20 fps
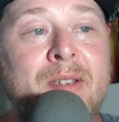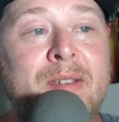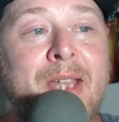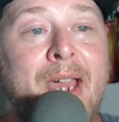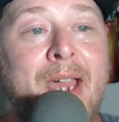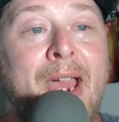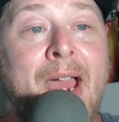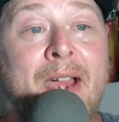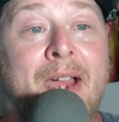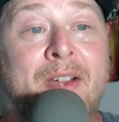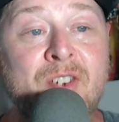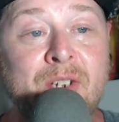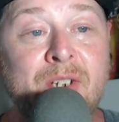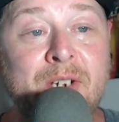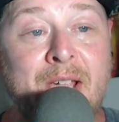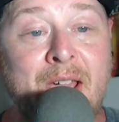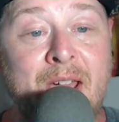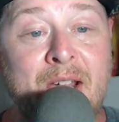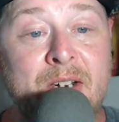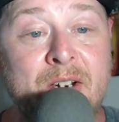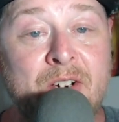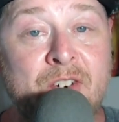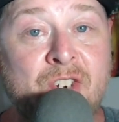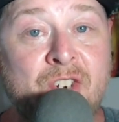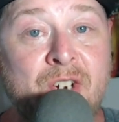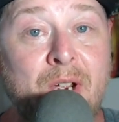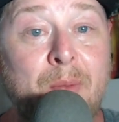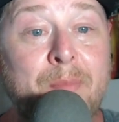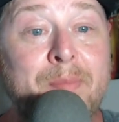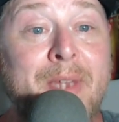They actually got in a
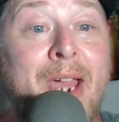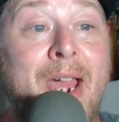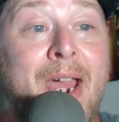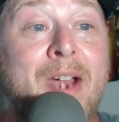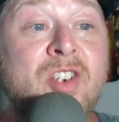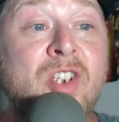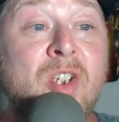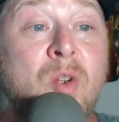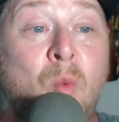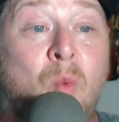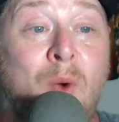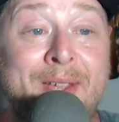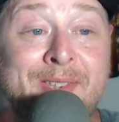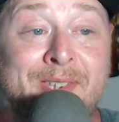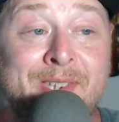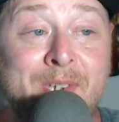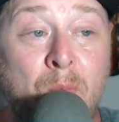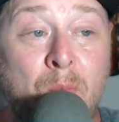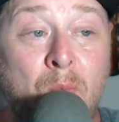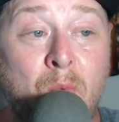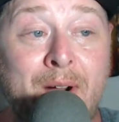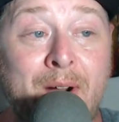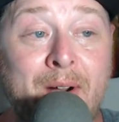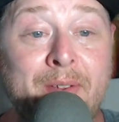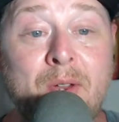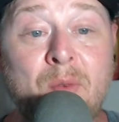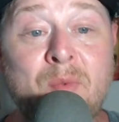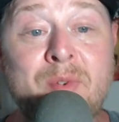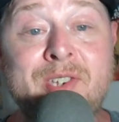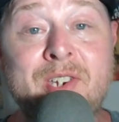ship. They actually went
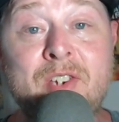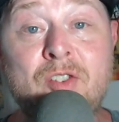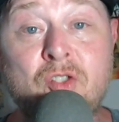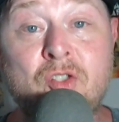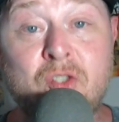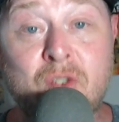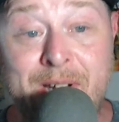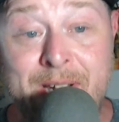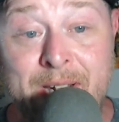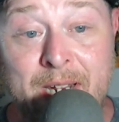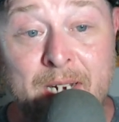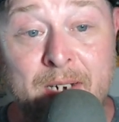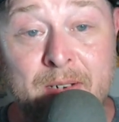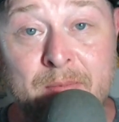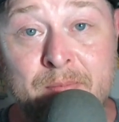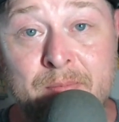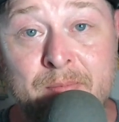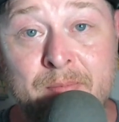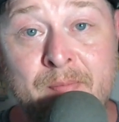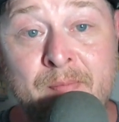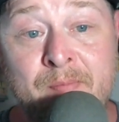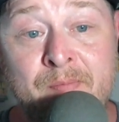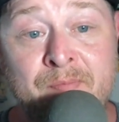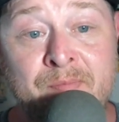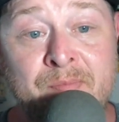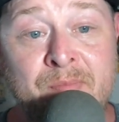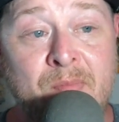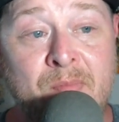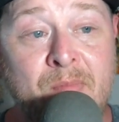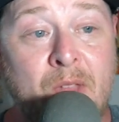somewhere that was intriguing.
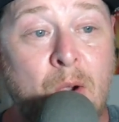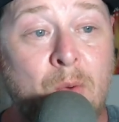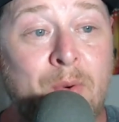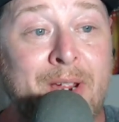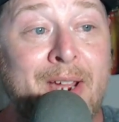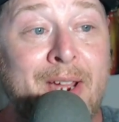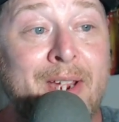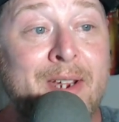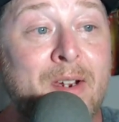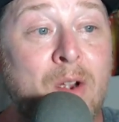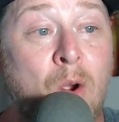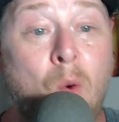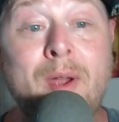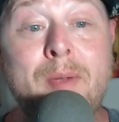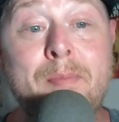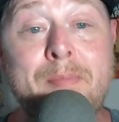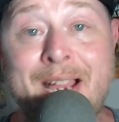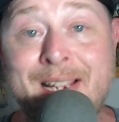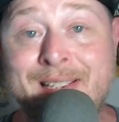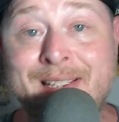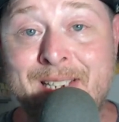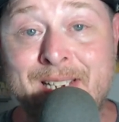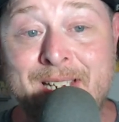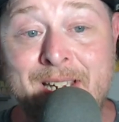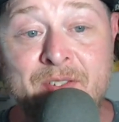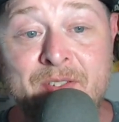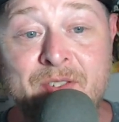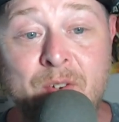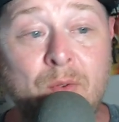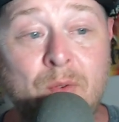Okay? Going back to
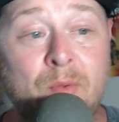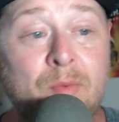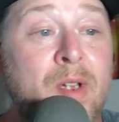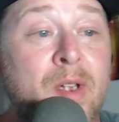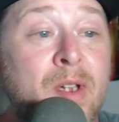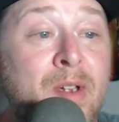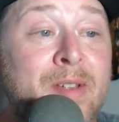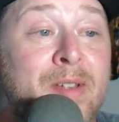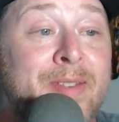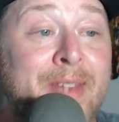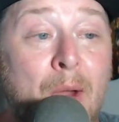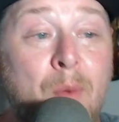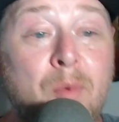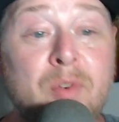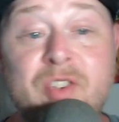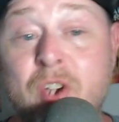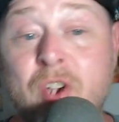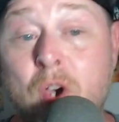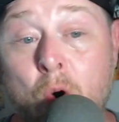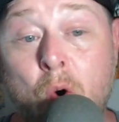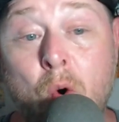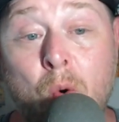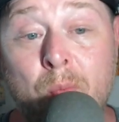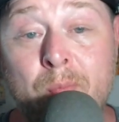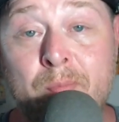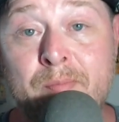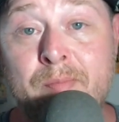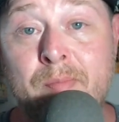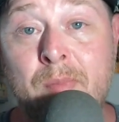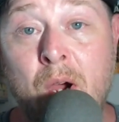Kessel. That was
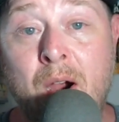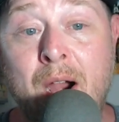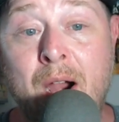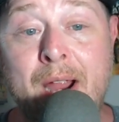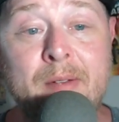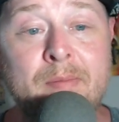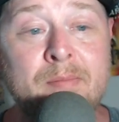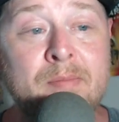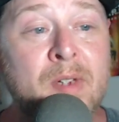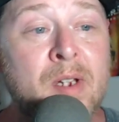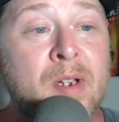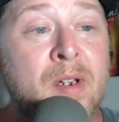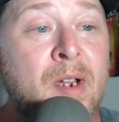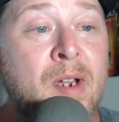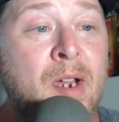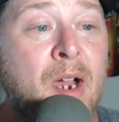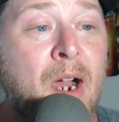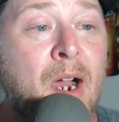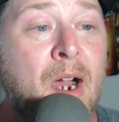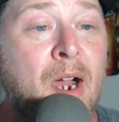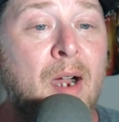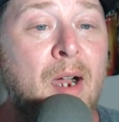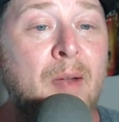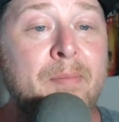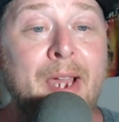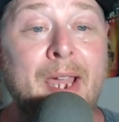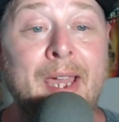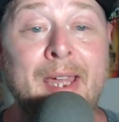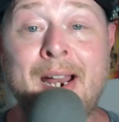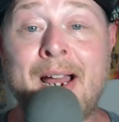cool, all right?
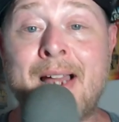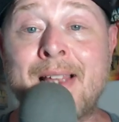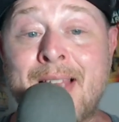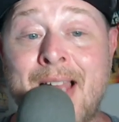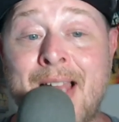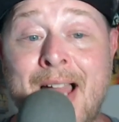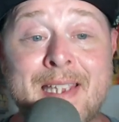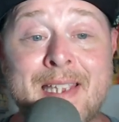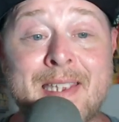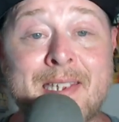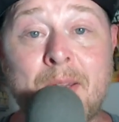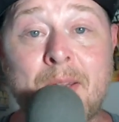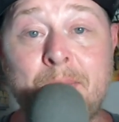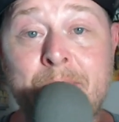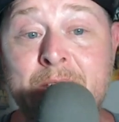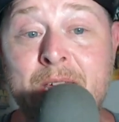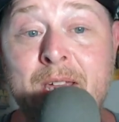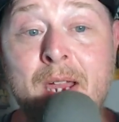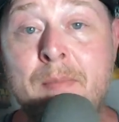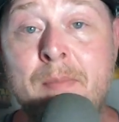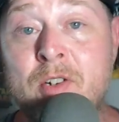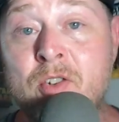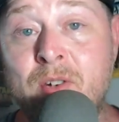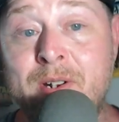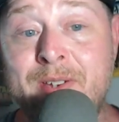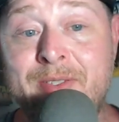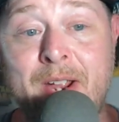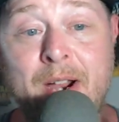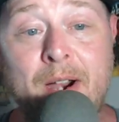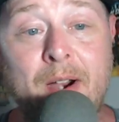And I liked some of the
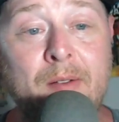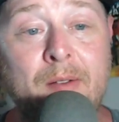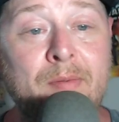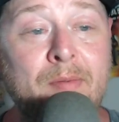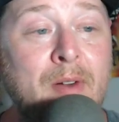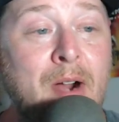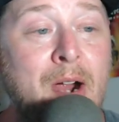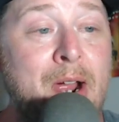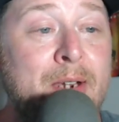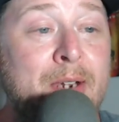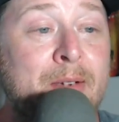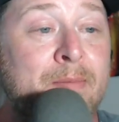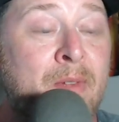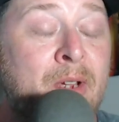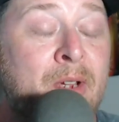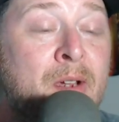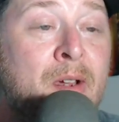imagery there, right?